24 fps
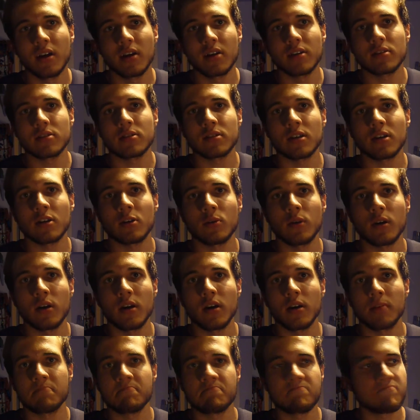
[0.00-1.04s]
So
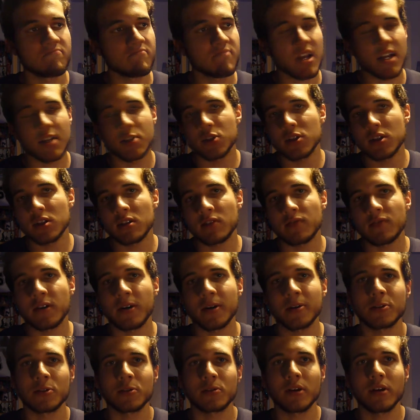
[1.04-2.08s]
uh, that's it,
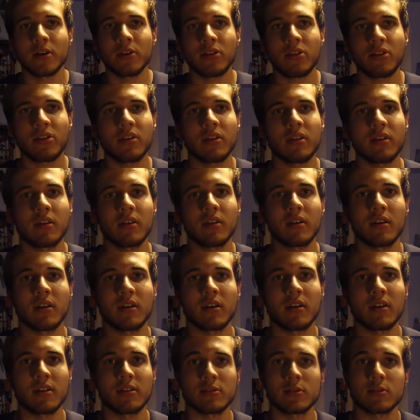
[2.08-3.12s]
Defined Strength.
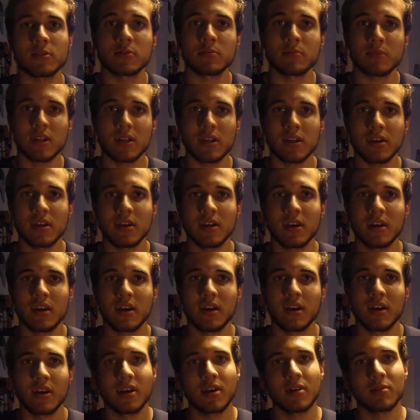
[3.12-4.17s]
Uh, this is me.
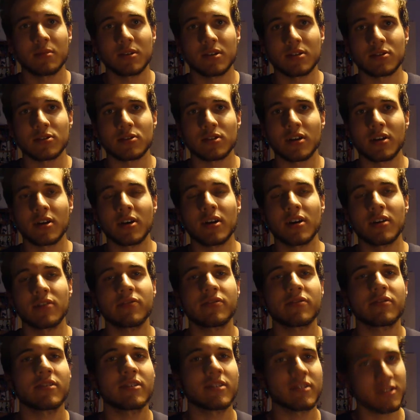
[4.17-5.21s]
I'm going to sign
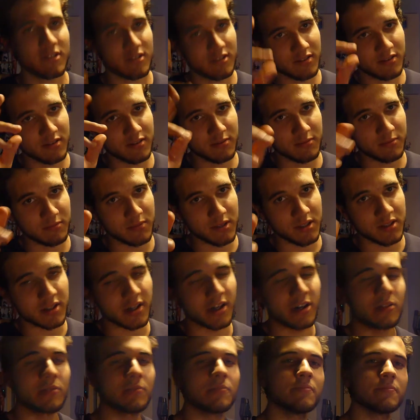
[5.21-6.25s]
off. Peace out.